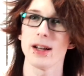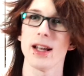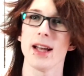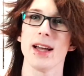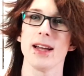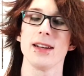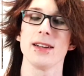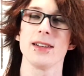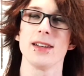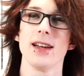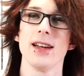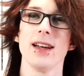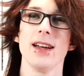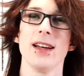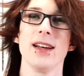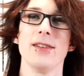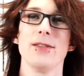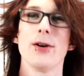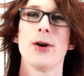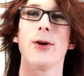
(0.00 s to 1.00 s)
head
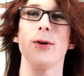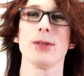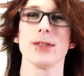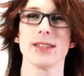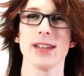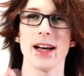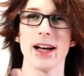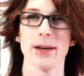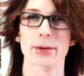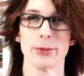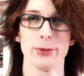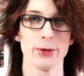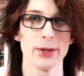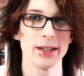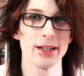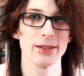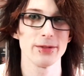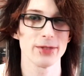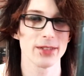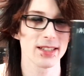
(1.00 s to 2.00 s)
the whole time
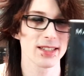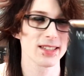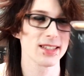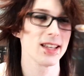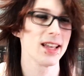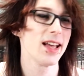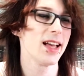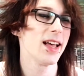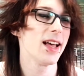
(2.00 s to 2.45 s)
reading this,